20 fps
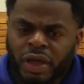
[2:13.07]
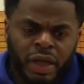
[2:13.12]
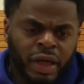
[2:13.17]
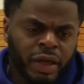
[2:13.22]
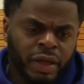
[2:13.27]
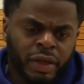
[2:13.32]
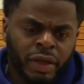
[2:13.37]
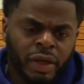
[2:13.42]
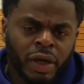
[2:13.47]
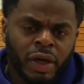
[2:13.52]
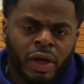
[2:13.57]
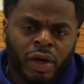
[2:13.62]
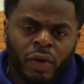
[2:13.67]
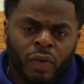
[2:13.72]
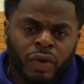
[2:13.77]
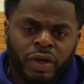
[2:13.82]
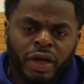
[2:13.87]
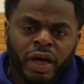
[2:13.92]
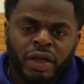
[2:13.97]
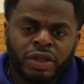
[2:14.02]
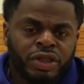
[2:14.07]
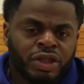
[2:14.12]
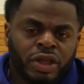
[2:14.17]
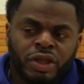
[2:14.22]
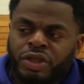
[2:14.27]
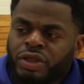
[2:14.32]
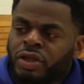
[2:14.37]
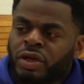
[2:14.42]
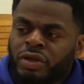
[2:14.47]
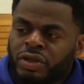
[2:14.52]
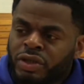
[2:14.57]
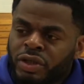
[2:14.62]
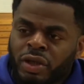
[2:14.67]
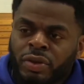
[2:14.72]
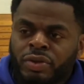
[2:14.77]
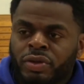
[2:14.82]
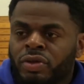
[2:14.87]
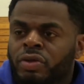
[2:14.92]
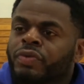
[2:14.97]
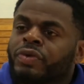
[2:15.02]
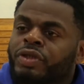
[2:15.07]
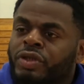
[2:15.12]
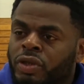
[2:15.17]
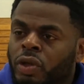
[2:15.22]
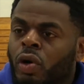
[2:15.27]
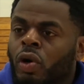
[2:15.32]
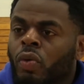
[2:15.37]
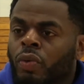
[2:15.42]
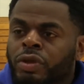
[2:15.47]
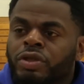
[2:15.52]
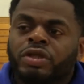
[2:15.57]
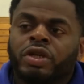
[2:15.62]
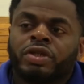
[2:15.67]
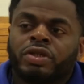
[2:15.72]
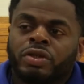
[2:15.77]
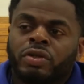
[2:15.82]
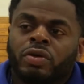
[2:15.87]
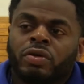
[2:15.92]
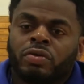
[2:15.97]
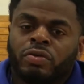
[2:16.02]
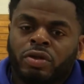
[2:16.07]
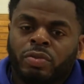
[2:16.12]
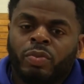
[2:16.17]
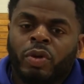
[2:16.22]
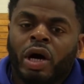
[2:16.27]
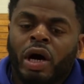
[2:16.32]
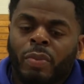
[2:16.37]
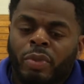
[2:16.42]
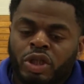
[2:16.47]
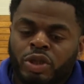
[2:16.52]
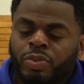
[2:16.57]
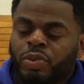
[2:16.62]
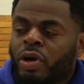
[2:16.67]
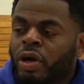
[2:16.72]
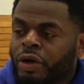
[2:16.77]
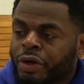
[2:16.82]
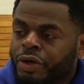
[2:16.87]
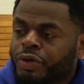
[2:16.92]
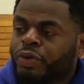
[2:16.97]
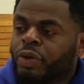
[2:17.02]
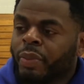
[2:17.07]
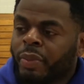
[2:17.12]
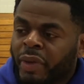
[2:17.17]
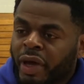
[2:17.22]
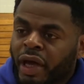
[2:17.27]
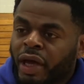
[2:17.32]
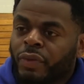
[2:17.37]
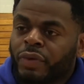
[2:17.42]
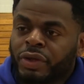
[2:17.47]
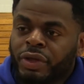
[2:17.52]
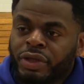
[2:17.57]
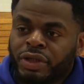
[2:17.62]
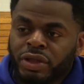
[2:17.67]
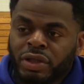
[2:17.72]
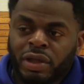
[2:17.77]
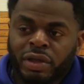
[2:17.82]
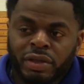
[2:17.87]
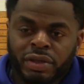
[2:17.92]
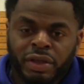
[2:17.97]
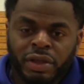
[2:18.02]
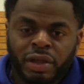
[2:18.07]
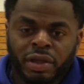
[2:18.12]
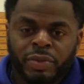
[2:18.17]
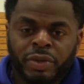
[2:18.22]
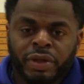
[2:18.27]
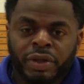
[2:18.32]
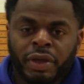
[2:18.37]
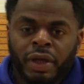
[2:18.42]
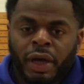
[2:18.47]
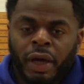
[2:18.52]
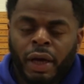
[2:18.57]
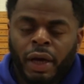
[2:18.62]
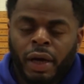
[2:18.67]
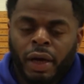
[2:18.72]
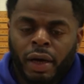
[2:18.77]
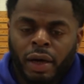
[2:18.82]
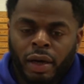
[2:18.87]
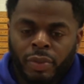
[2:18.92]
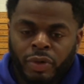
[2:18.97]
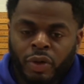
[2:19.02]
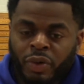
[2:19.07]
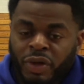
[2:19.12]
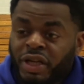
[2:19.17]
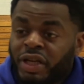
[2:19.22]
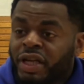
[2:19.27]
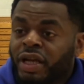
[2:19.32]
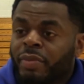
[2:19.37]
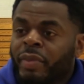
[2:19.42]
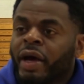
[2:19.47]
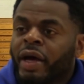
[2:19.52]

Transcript: Again, we're not judging ourselves on the result, we're judging on how much progress we've made with this young team, and um, you know, we need to get